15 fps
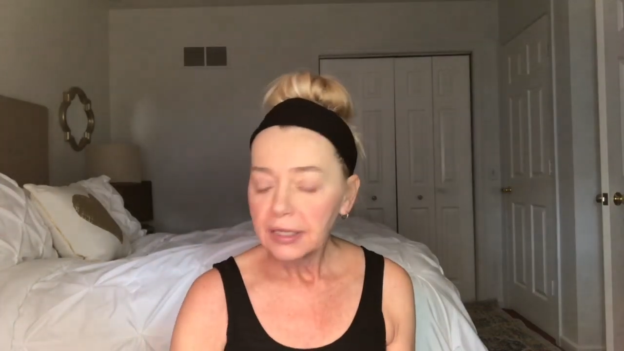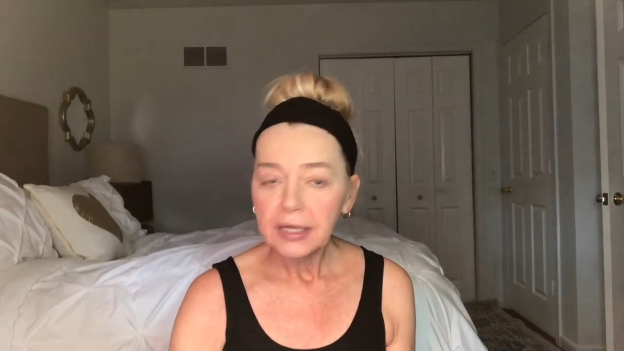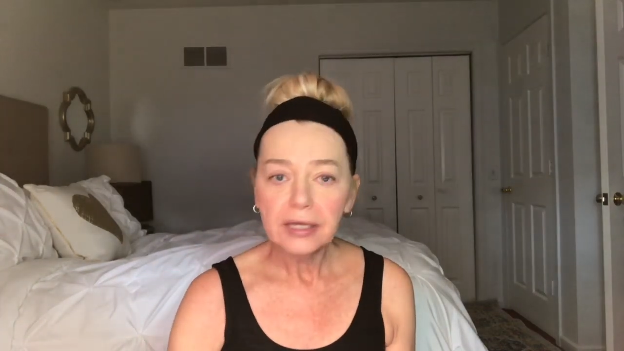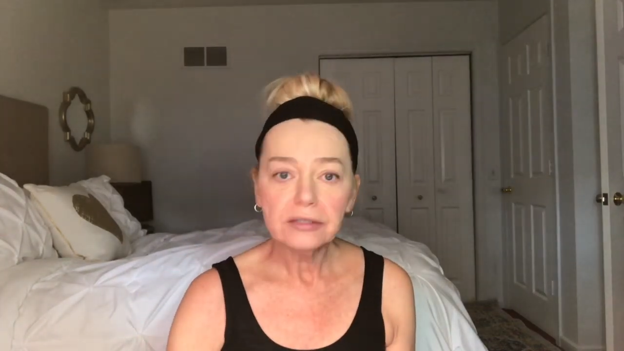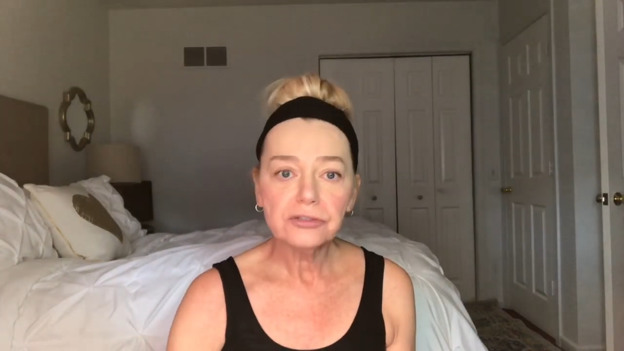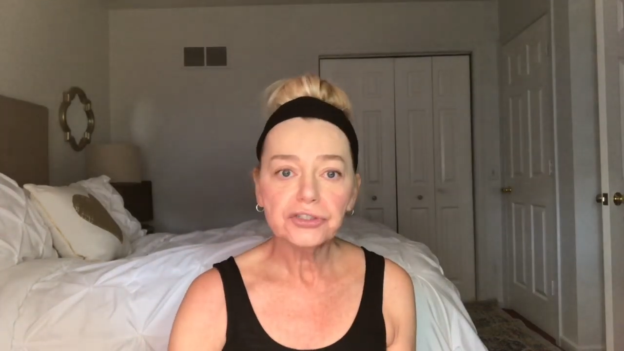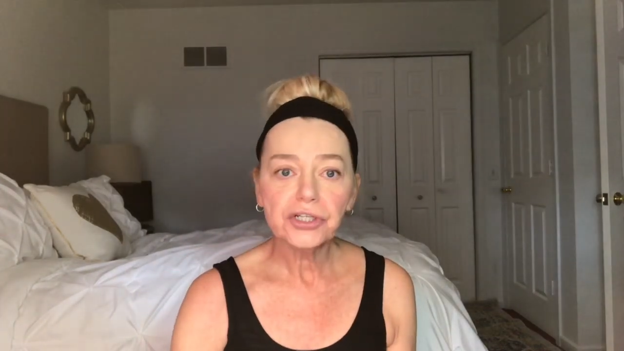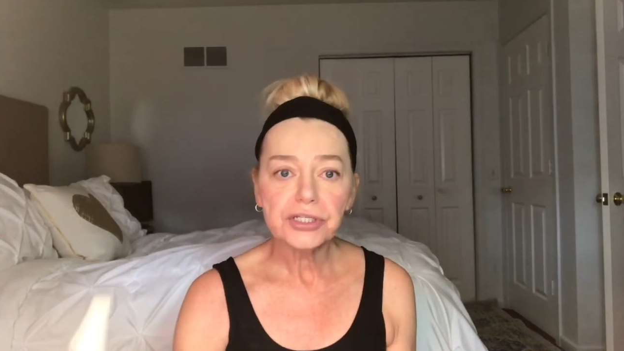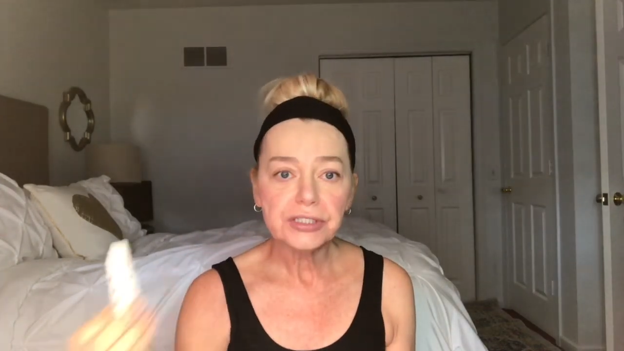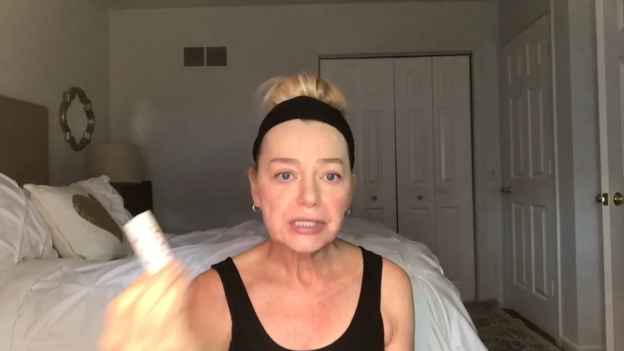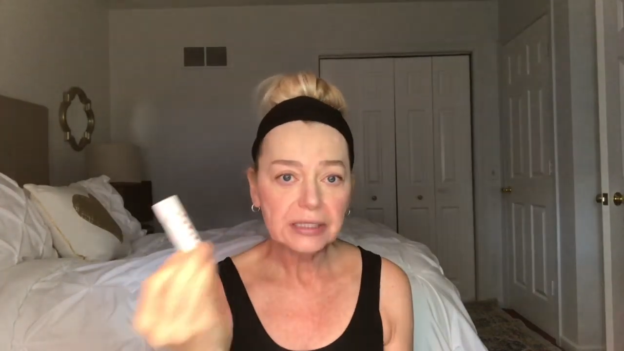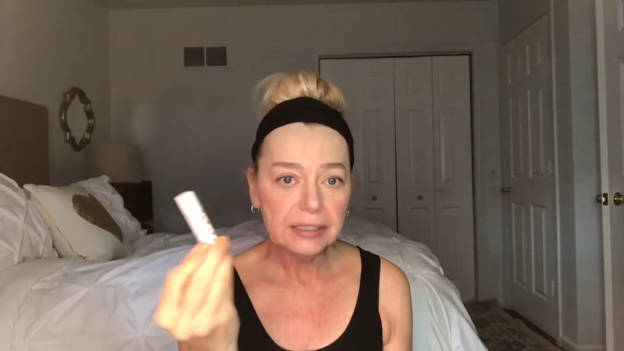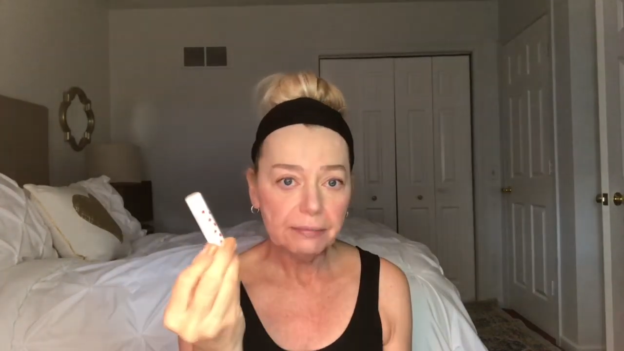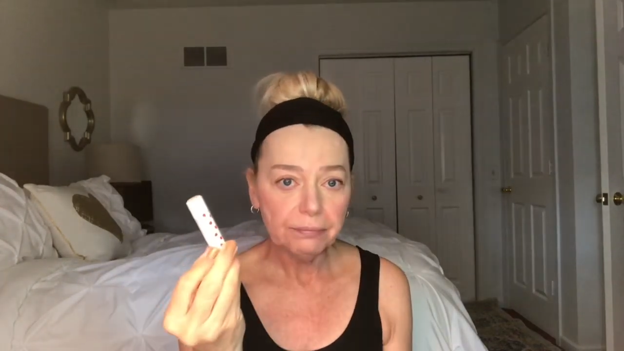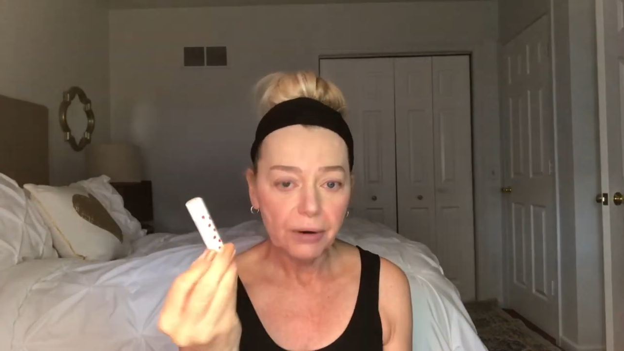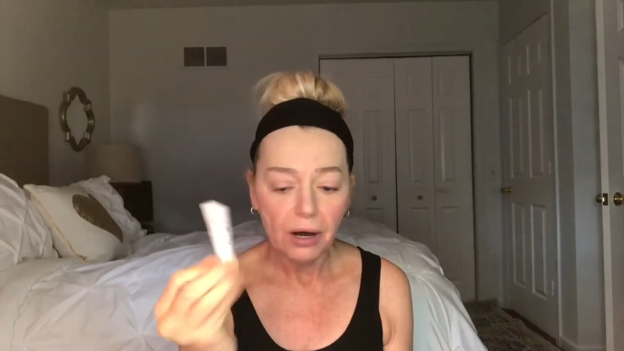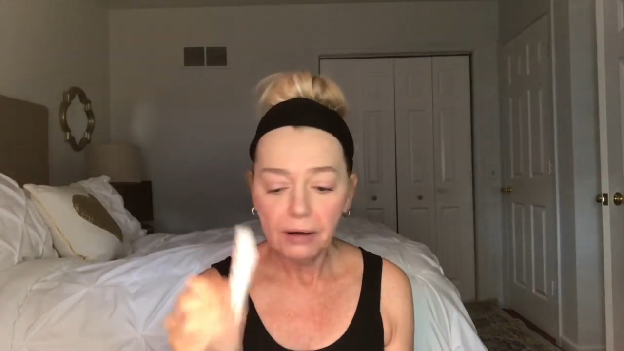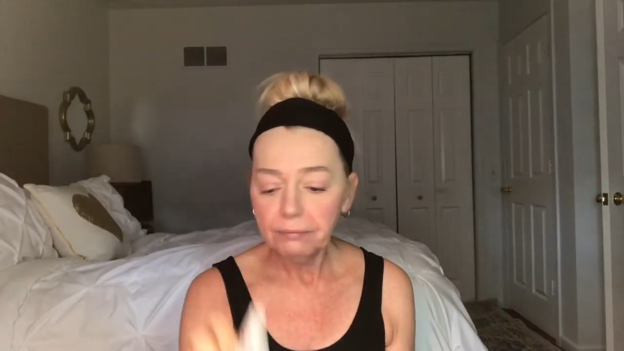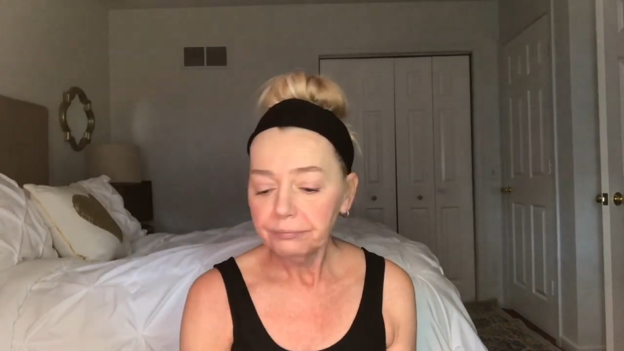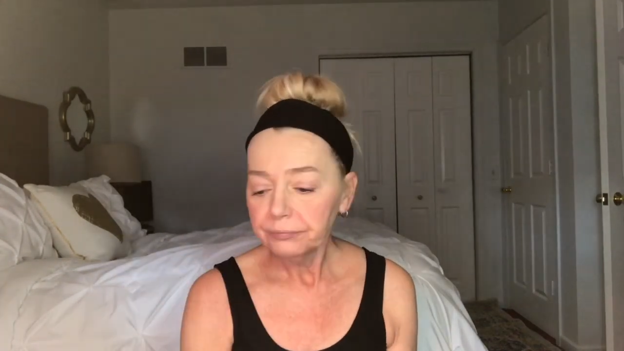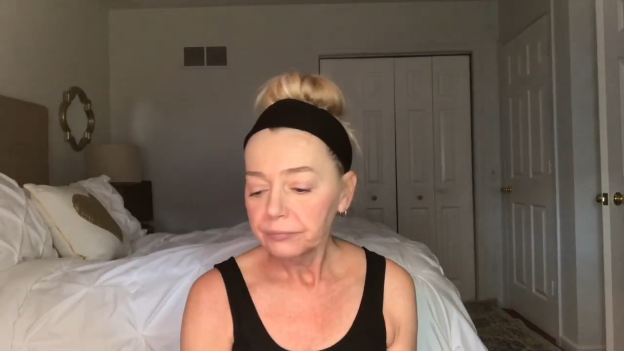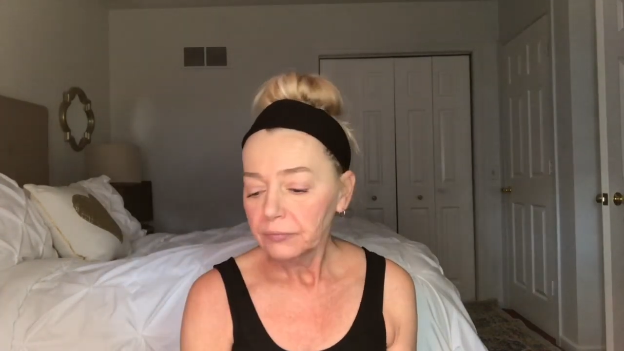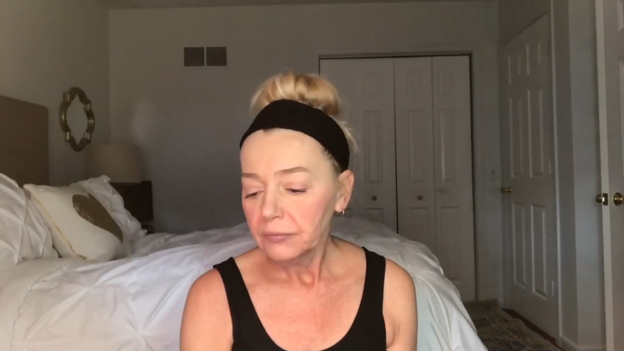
and just a lip balm.